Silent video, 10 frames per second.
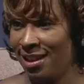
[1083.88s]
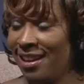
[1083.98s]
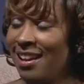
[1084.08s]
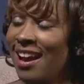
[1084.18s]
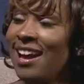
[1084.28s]

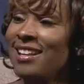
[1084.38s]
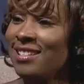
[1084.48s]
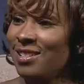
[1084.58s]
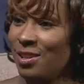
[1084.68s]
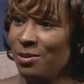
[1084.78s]
God
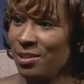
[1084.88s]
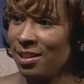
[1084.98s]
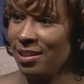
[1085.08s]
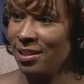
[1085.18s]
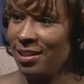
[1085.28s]
is
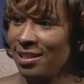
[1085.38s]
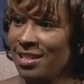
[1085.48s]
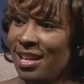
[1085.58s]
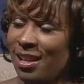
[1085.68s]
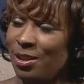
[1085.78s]
using to
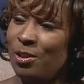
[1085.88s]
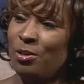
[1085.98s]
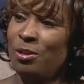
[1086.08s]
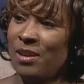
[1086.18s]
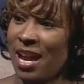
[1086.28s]
get the
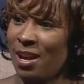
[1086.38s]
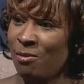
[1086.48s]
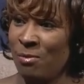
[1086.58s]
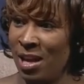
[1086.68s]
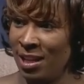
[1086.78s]
glory out of
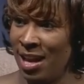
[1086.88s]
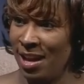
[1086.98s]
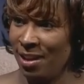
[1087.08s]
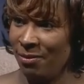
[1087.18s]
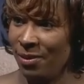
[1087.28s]
my
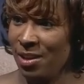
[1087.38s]
life.